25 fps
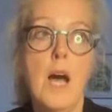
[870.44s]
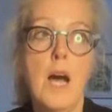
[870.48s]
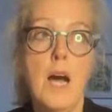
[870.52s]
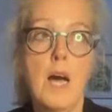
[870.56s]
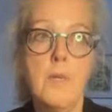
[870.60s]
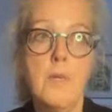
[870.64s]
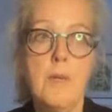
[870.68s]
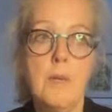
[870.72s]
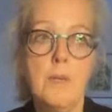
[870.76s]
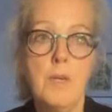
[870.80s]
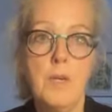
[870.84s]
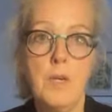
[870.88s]

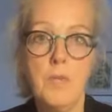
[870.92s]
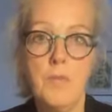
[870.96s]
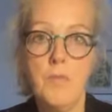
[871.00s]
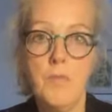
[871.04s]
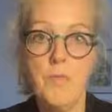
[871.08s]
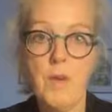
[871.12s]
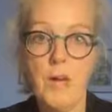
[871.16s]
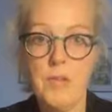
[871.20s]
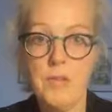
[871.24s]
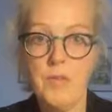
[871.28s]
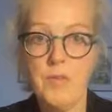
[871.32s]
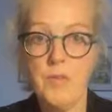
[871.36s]
I'm going to
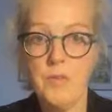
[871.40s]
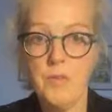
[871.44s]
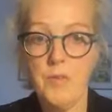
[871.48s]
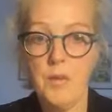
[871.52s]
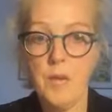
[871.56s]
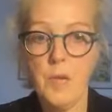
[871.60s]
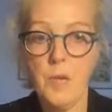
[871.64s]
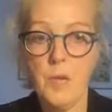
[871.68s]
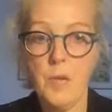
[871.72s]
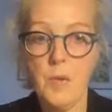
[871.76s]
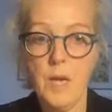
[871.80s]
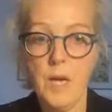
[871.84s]
run
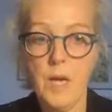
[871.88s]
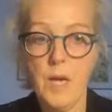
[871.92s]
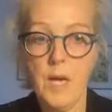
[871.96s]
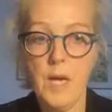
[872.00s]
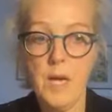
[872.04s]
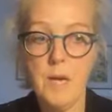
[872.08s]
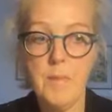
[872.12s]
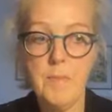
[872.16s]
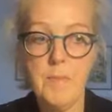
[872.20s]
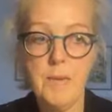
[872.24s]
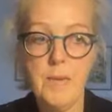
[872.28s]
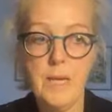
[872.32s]
through
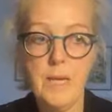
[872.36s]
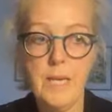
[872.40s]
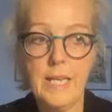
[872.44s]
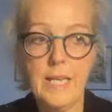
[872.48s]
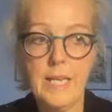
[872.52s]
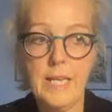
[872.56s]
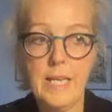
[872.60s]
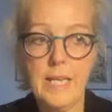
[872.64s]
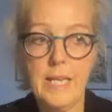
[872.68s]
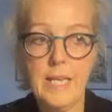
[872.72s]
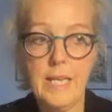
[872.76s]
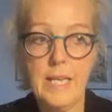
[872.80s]

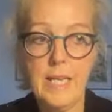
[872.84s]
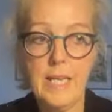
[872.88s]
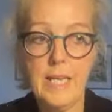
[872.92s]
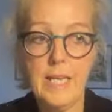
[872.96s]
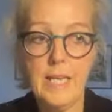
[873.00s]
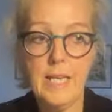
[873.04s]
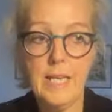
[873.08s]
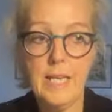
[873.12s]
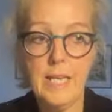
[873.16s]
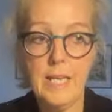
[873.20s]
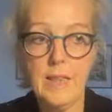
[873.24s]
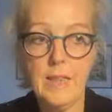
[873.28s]

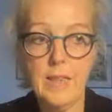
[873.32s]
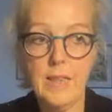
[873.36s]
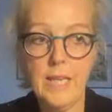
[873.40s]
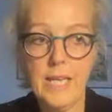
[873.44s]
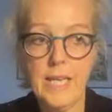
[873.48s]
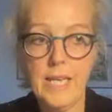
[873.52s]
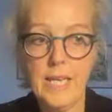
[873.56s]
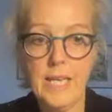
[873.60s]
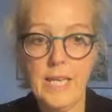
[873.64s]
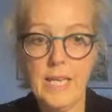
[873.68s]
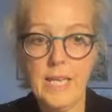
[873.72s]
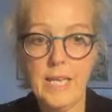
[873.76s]

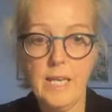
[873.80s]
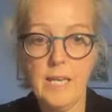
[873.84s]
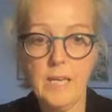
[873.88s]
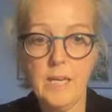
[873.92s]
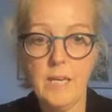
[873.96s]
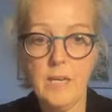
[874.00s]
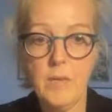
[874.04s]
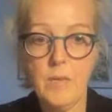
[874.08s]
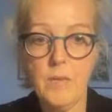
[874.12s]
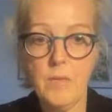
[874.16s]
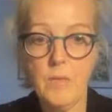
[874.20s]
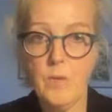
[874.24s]
the
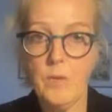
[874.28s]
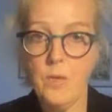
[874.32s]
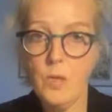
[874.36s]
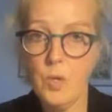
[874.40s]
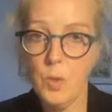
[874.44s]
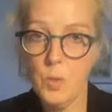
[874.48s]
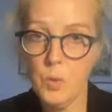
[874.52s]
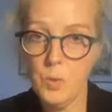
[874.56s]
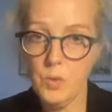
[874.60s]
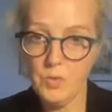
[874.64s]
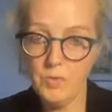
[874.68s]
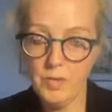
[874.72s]

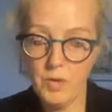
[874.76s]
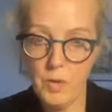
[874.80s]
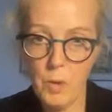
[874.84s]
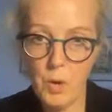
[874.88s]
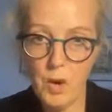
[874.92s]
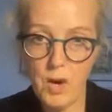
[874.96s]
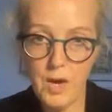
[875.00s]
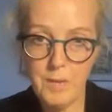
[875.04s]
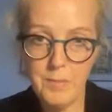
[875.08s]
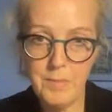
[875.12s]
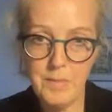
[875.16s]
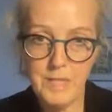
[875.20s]
court's
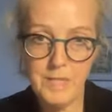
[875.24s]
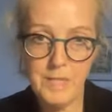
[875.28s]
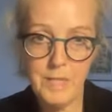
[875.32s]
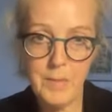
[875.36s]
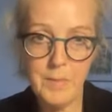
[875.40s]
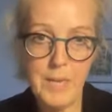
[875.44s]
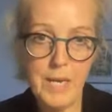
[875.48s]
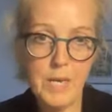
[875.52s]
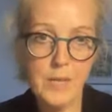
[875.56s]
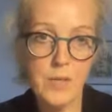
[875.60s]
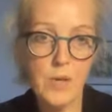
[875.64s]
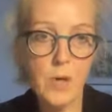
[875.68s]
requirements
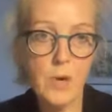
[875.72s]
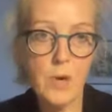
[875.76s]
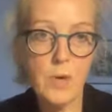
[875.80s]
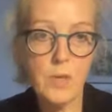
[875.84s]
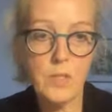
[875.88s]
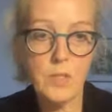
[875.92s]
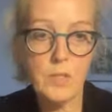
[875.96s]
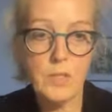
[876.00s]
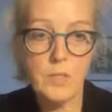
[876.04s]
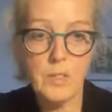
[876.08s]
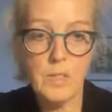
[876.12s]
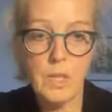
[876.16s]
about
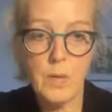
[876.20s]
costs.